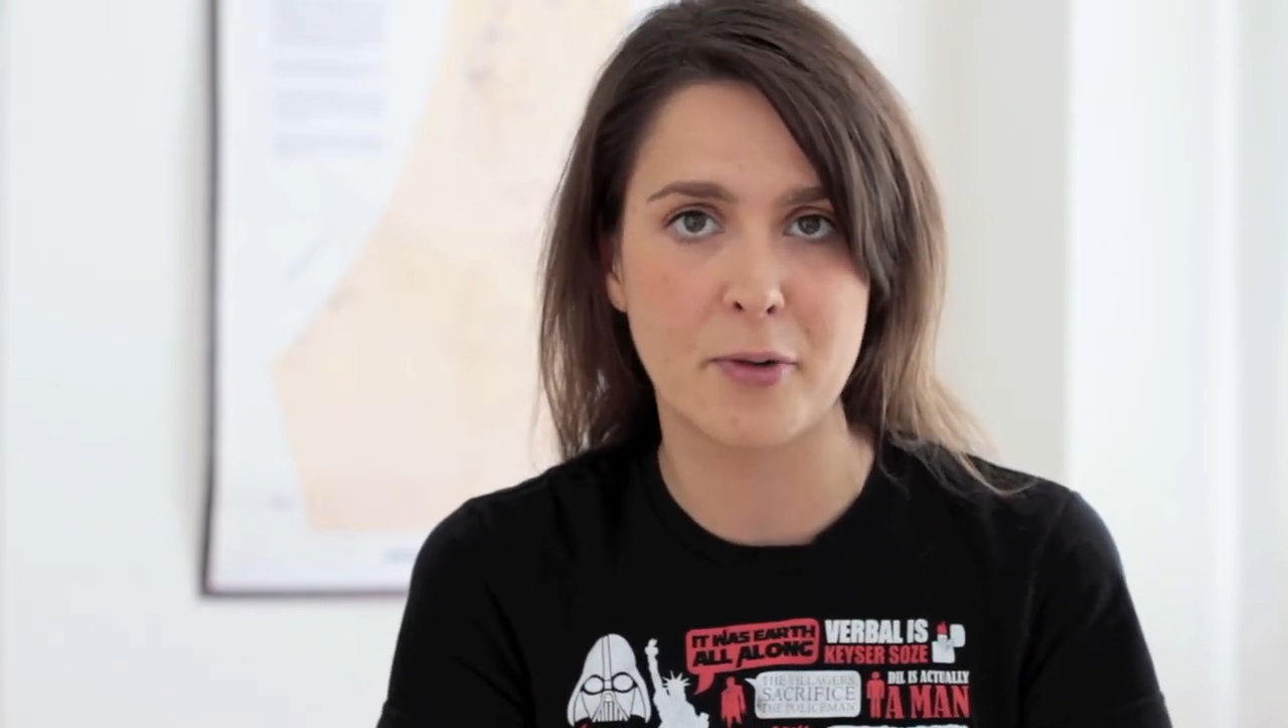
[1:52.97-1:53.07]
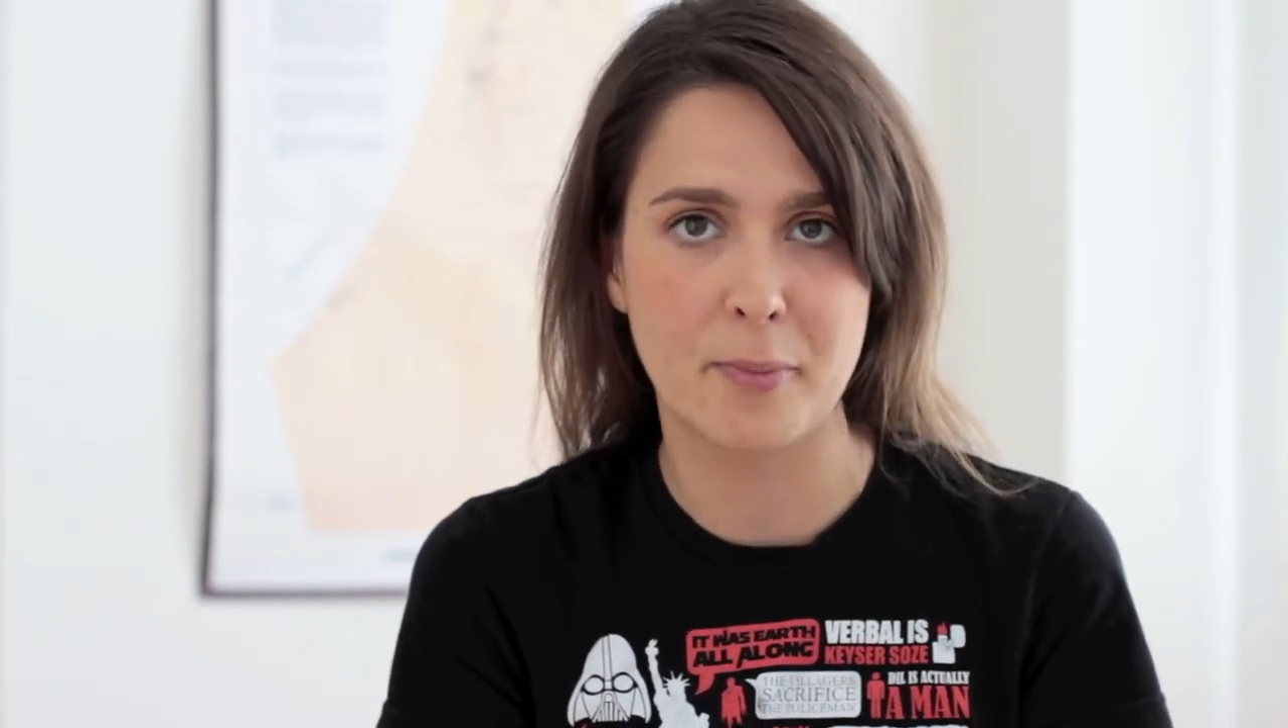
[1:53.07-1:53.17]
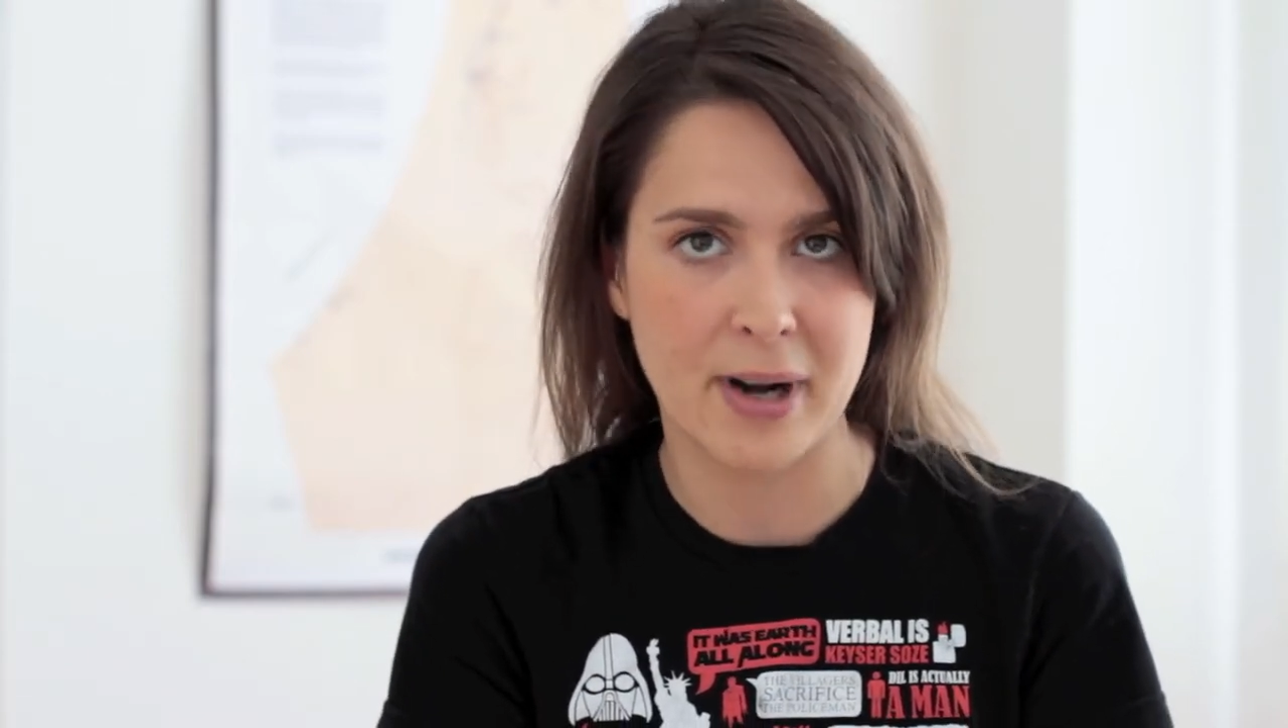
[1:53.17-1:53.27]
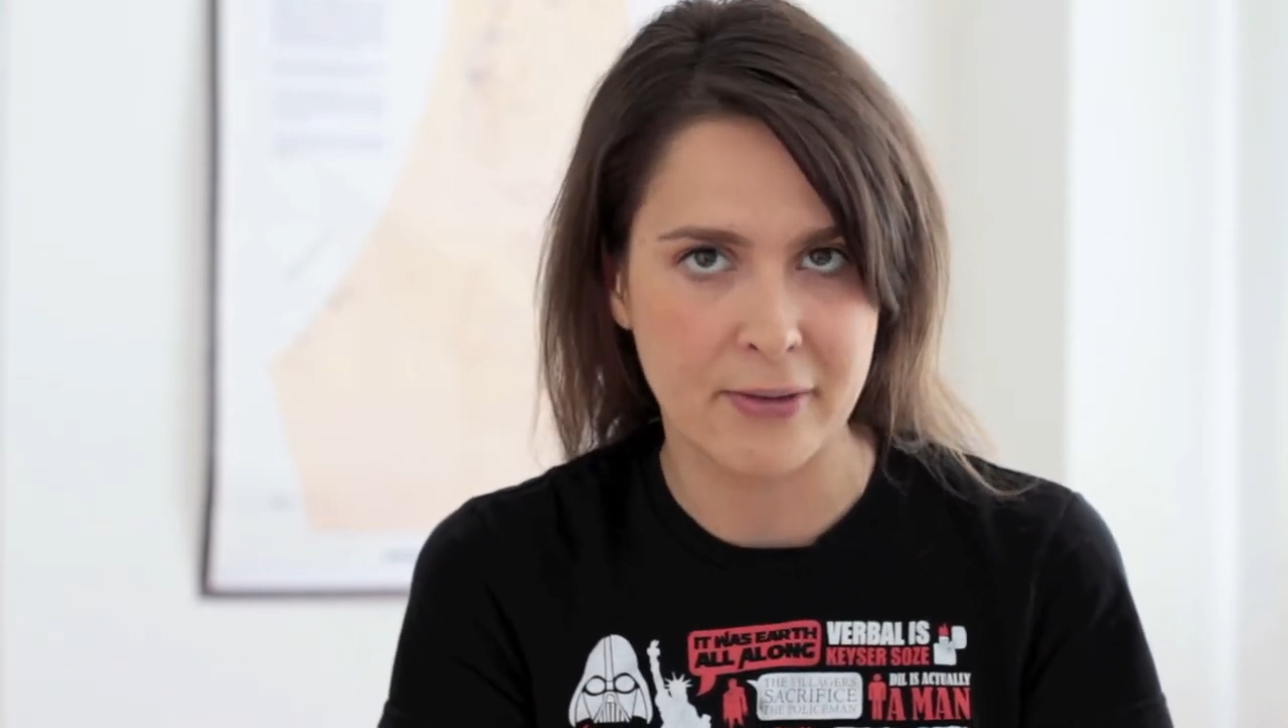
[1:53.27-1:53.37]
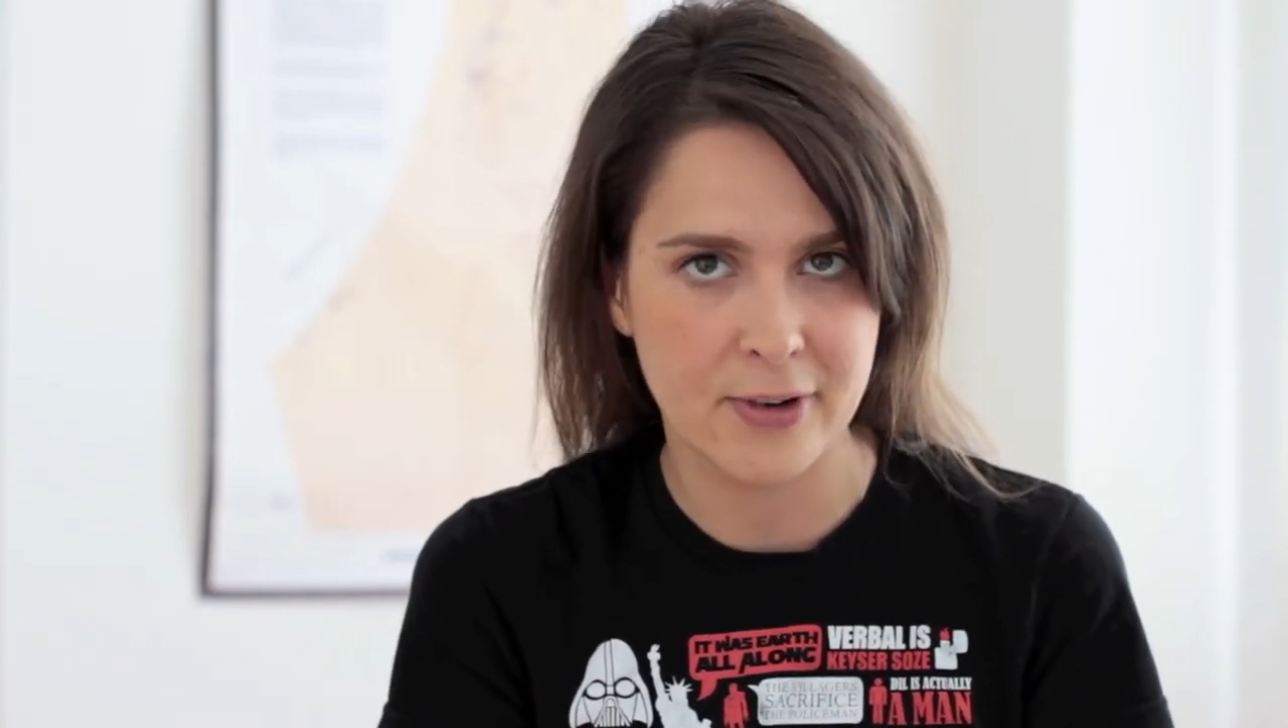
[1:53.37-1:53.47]

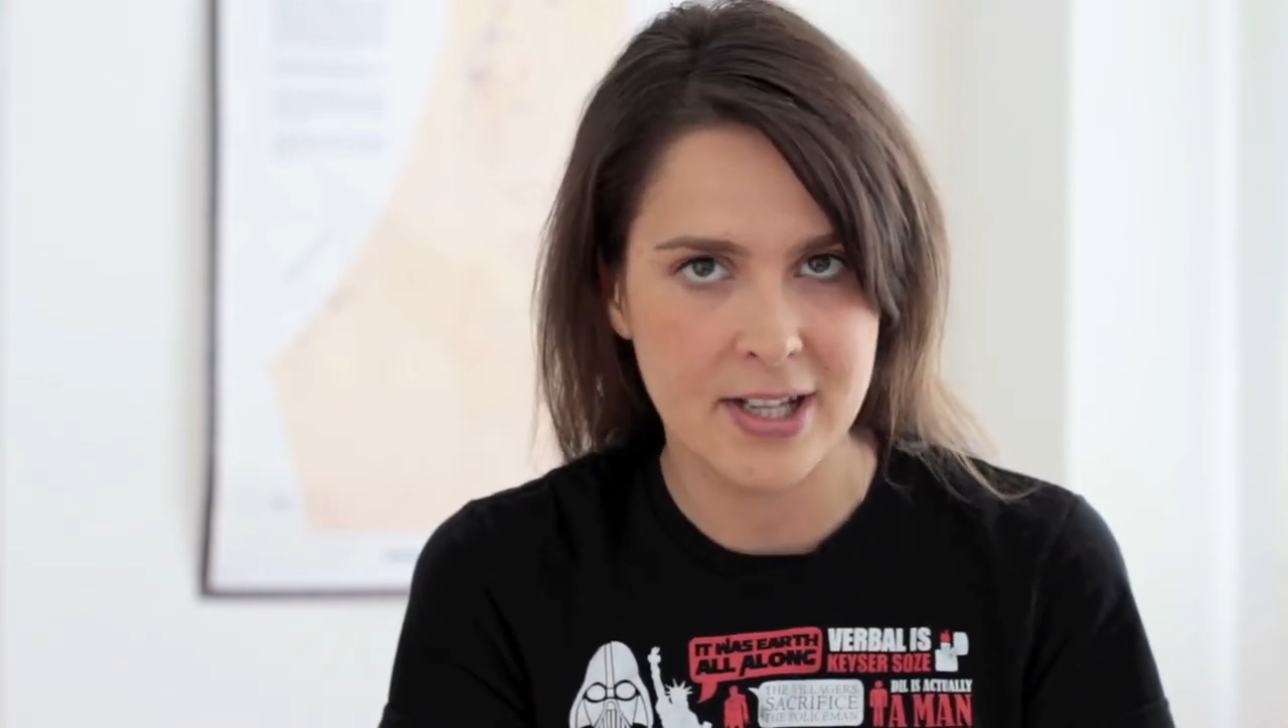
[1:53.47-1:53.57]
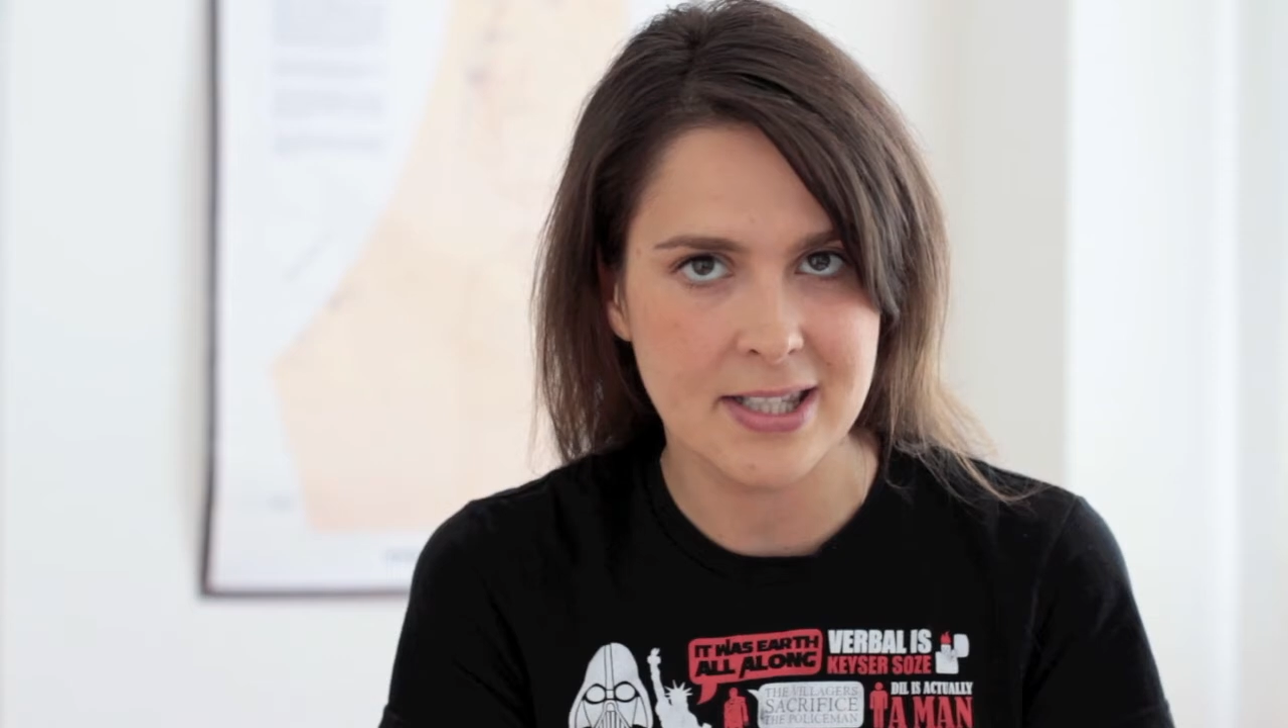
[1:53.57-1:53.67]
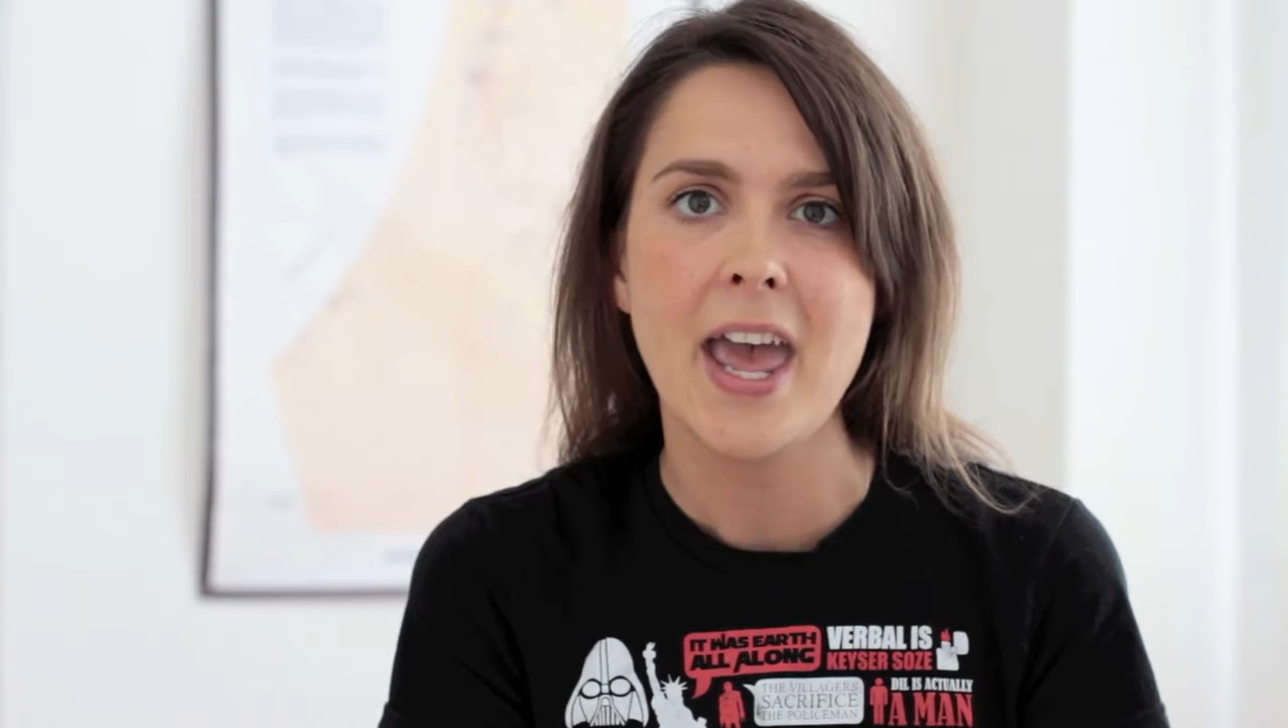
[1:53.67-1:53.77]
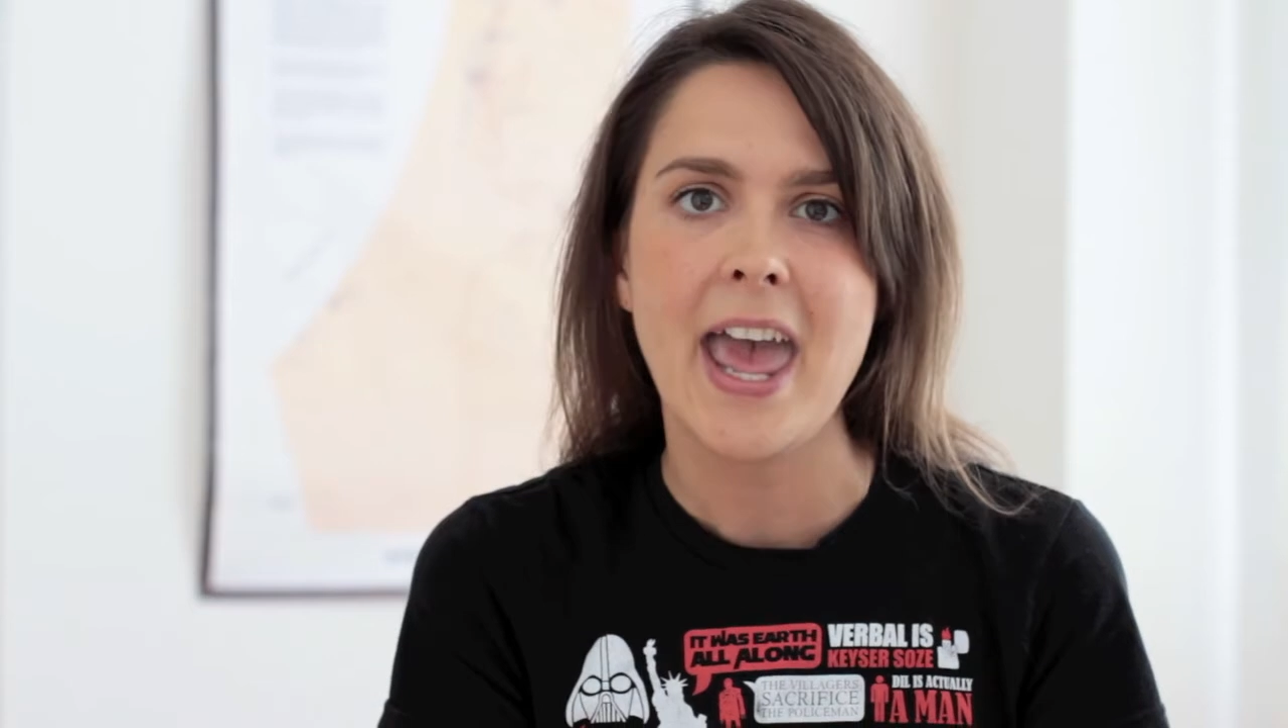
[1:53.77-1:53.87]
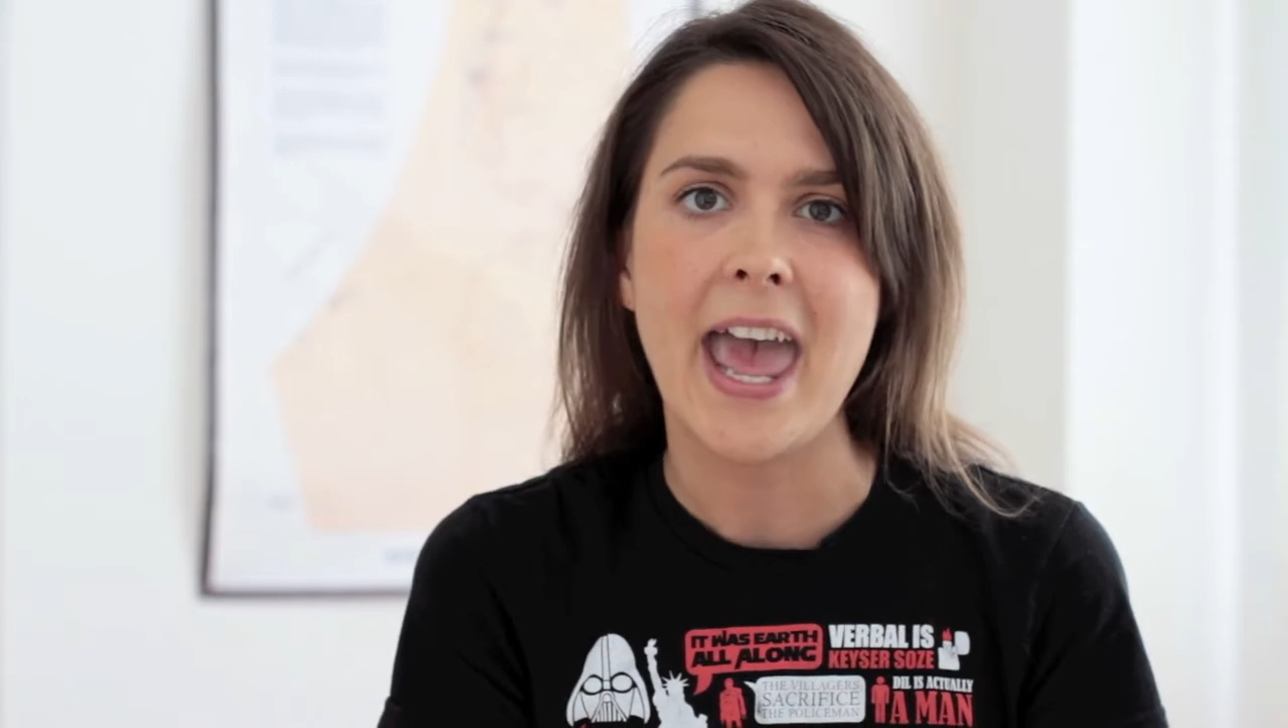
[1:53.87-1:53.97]
of preference